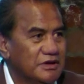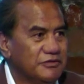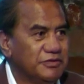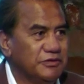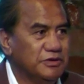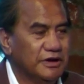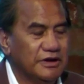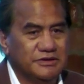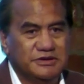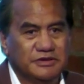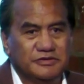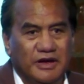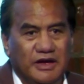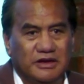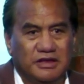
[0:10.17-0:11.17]
few days
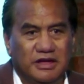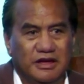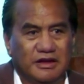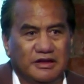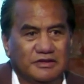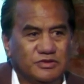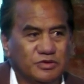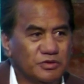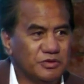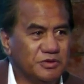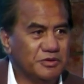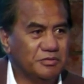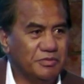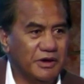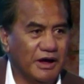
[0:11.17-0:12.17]
you've had here talking
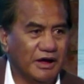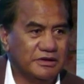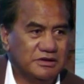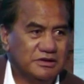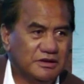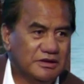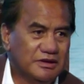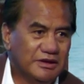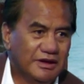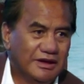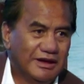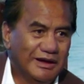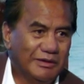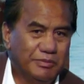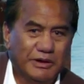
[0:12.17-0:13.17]
about
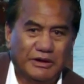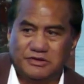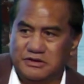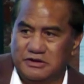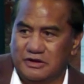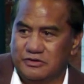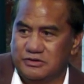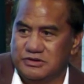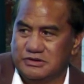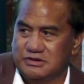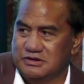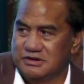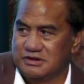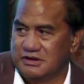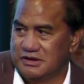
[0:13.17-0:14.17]
the
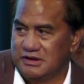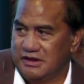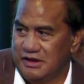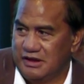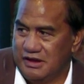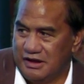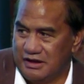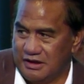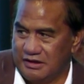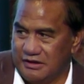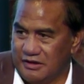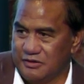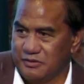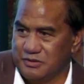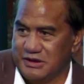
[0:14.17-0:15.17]
ocean. And I
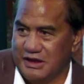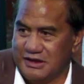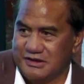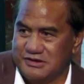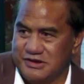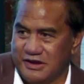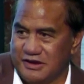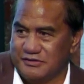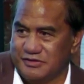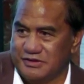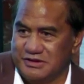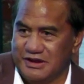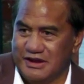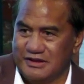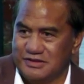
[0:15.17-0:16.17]
know without a shadow of a
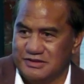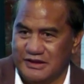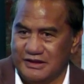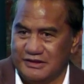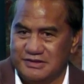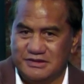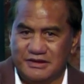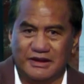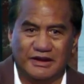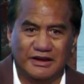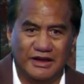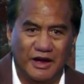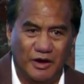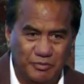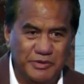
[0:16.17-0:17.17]
doubt that
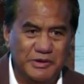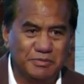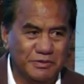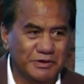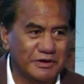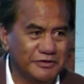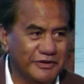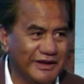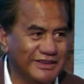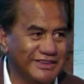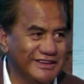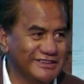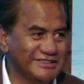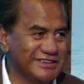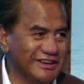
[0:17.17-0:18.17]
our people have had
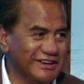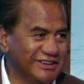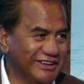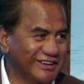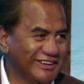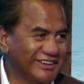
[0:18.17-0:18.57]
their say,